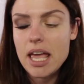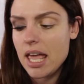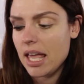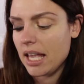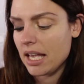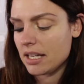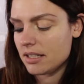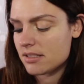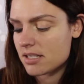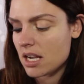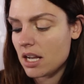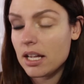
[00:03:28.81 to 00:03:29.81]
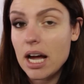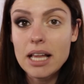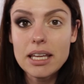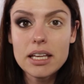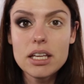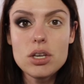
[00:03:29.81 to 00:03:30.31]
And I, I
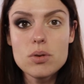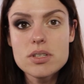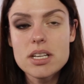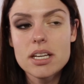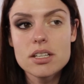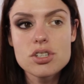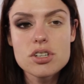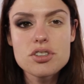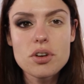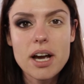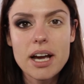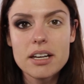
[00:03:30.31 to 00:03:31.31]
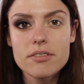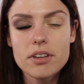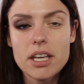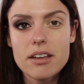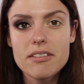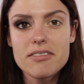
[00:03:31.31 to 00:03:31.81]
like using it just to kind of
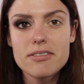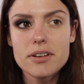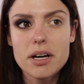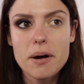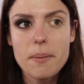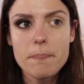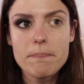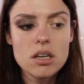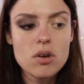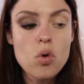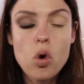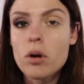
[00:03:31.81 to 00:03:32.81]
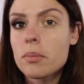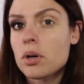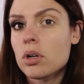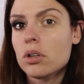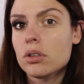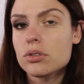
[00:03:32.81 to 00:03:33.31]
give um,
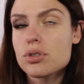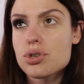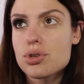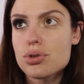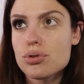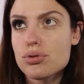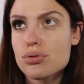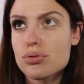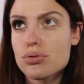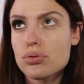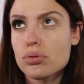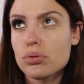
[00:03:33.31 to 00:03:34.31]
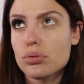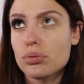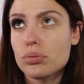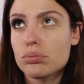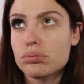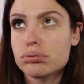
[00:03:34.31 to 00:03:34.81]
normal to
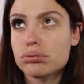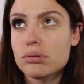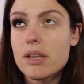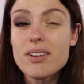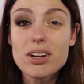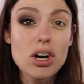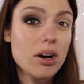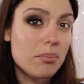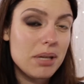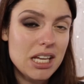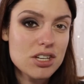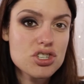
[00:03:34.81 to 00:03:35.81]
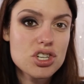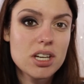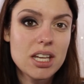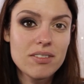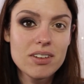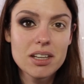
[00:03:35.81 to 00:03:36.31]
even combination,
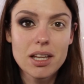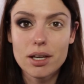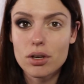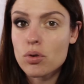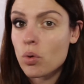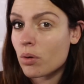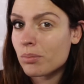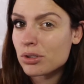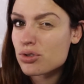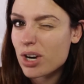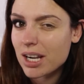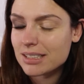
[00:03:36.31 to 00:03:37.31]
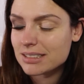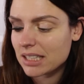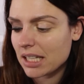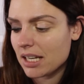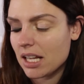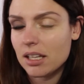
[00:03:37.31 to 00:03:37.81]
even like normal dry
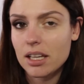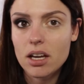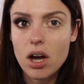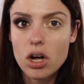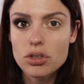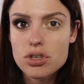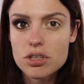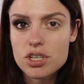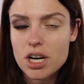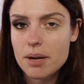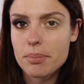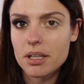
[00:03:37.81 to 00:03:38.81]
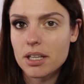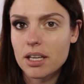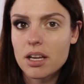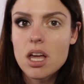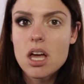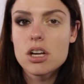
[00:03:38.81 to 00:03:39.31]
skin, not like ultra dry, but
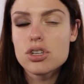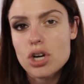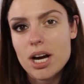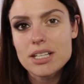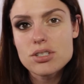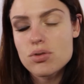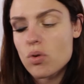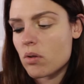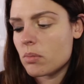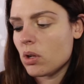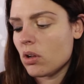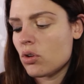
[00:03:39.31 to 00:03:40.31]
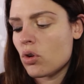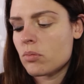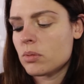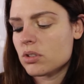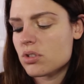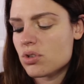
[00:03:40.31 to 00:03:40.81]
like dry to normal or
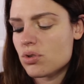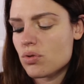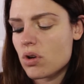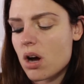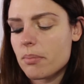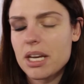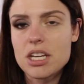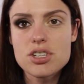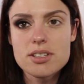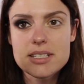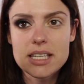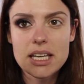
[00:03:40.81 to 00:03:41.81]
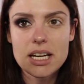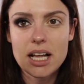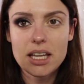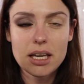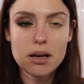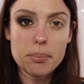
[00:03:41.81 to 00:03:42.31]
normal to combination skin. I
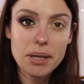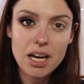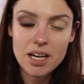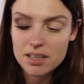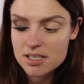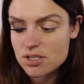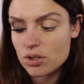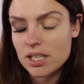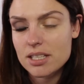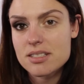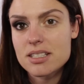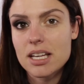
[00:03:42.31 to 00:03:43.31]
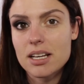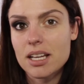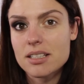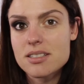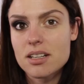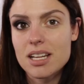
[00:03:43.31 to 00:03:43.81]
like applying this so that skin
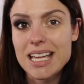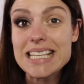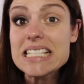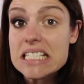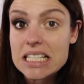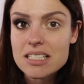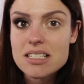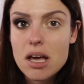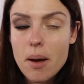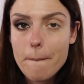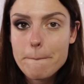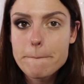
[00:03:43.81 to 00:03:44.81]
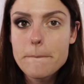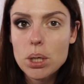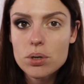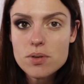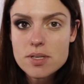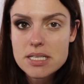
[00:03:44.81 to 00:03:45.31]
gets an instant
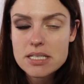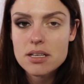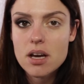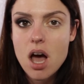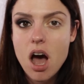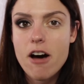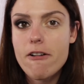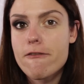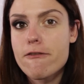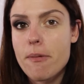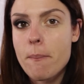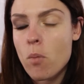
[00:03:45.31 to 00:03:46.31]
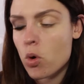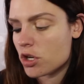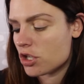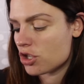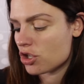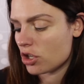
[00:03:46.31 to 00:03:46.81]
boost of
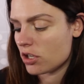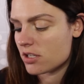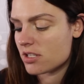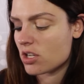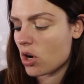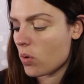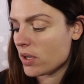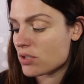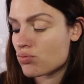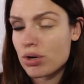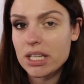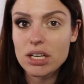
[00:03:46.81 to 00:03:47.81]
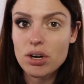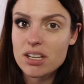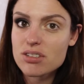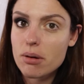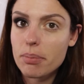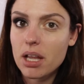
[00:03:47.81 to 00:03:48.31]
moisture. So it's really
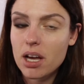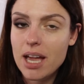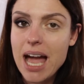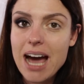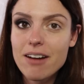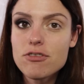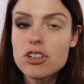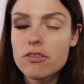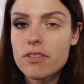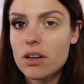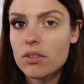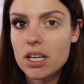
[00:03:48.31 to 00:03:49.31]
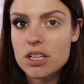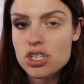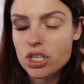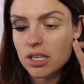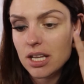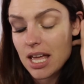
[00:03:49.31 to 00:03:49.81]
great to apply after
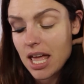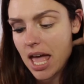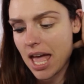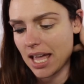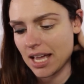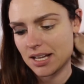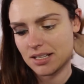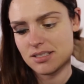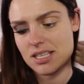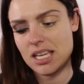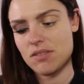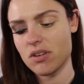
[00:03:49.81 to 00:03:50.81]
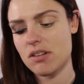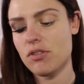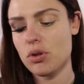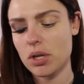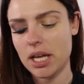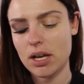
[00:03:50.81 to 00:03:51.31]
foundation and even
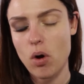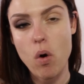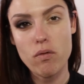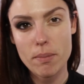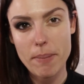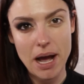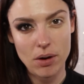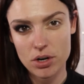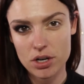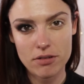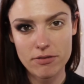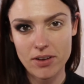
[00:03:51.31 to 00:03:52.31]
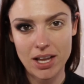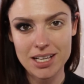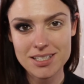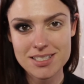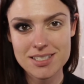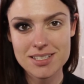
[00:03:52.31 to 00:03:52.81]
if you like over powder your
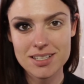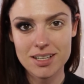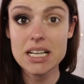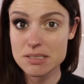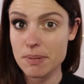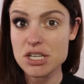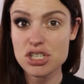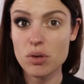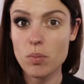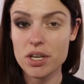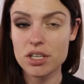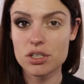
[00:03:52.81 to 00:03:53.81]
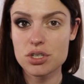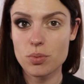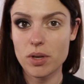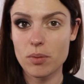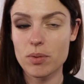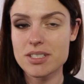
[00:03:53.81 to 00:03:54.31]
face, especially when you're
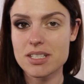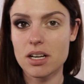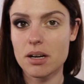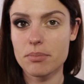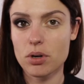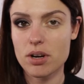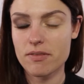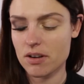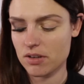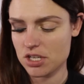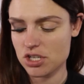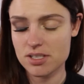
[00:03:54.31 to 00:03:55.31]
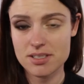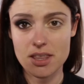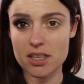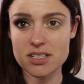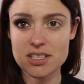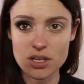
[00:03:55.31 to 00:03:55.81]
doing with um, cream foundations,
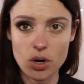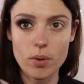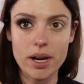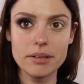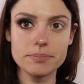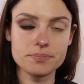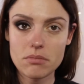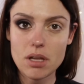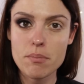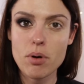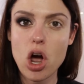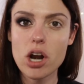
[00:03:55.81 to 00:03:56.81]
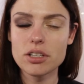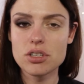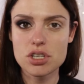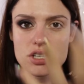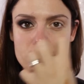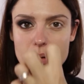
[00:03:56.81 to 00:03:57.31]
this is a great product
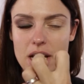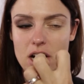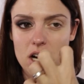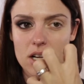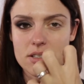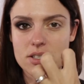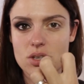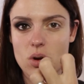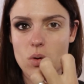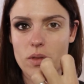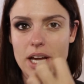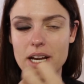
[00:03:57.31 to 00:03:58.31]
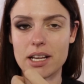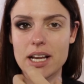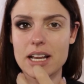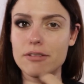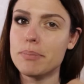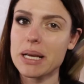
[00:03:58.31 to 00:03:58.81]
to just spray it on so that it
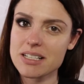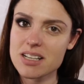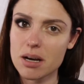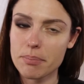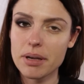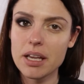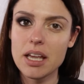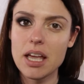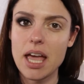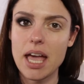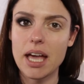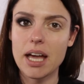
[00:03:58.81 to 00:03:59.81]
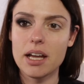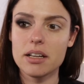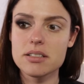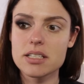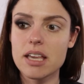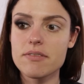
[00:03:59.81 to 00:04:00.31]
kind of picks up
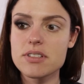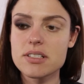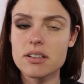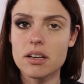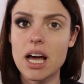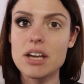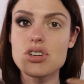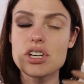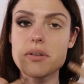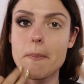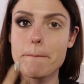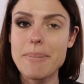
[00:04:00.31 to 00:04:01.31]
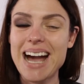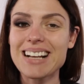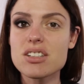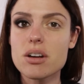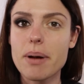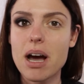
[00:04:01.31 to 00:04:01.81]
and gives hydration
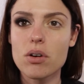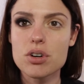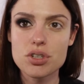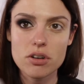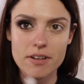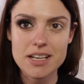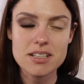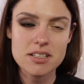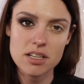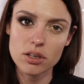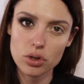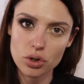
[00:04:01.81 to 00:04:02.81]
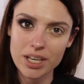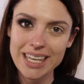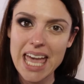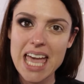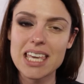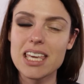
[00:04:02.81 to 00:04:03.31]
back to the powder so your face doesn't look
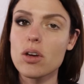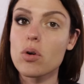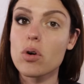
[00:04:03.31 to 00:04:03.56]
cakey